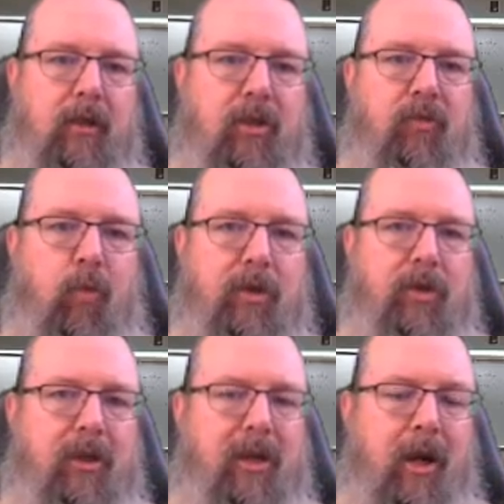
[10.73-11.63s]
just
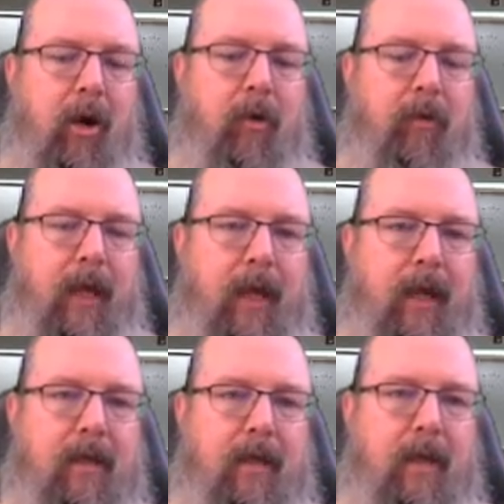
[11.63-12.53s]
want you to know
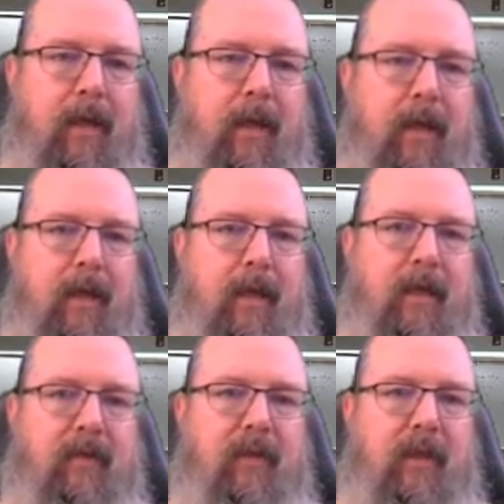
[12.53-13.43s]
that
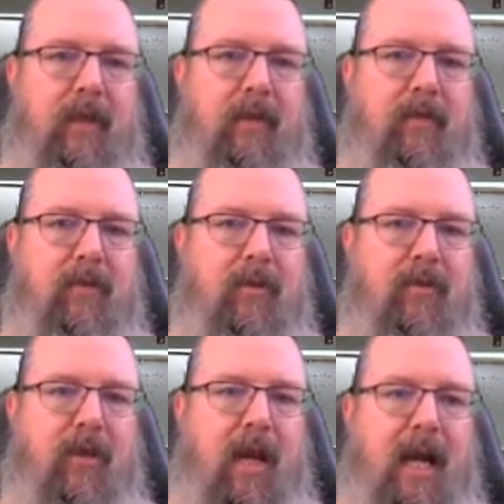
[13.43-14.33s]
this is
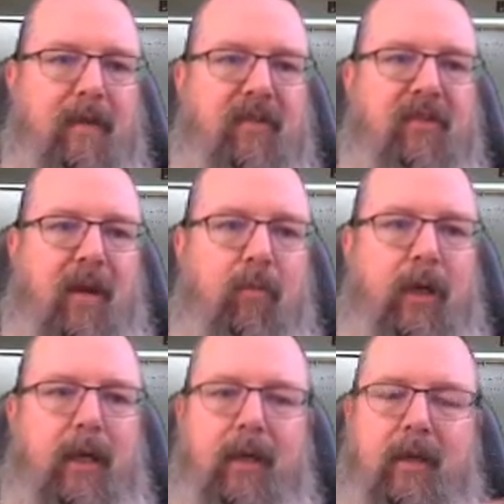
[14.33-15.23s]
just kind of a
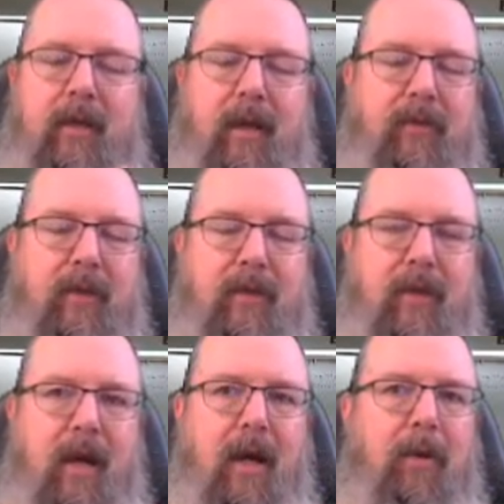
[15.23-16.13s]
summary. It doesn't
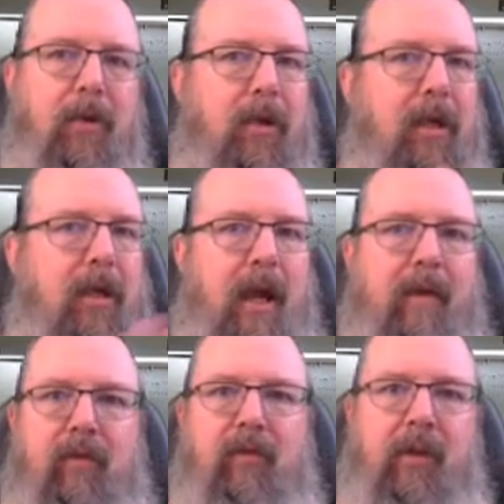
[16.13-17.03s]
look at
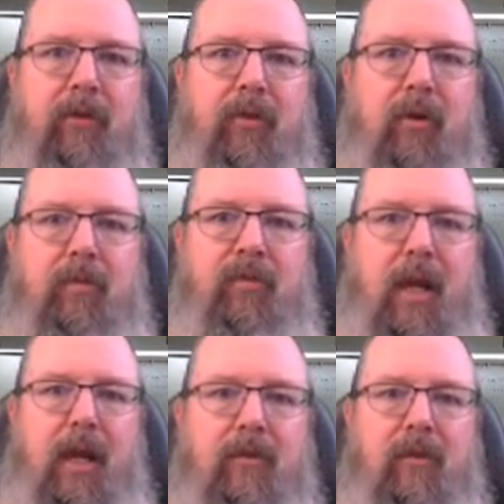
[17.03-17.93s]
every single
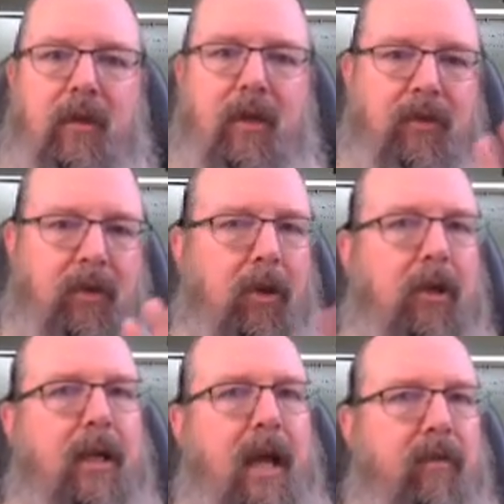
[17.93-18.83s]
circumstance. It doesn't
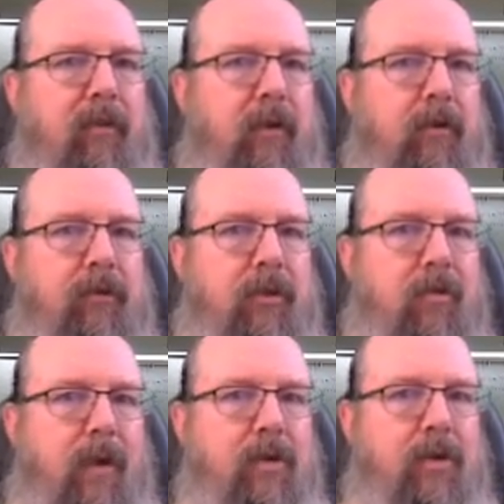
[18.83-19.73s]
look at every single
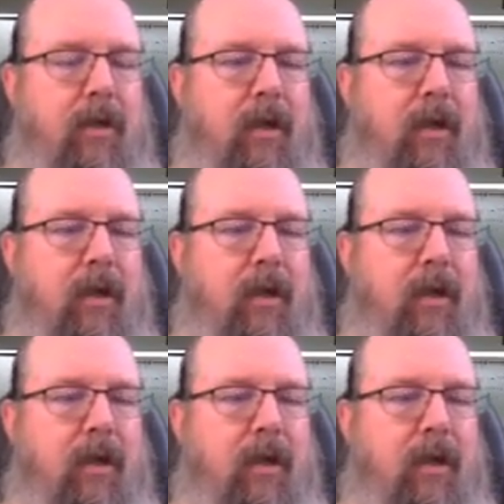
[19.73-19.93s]
situation.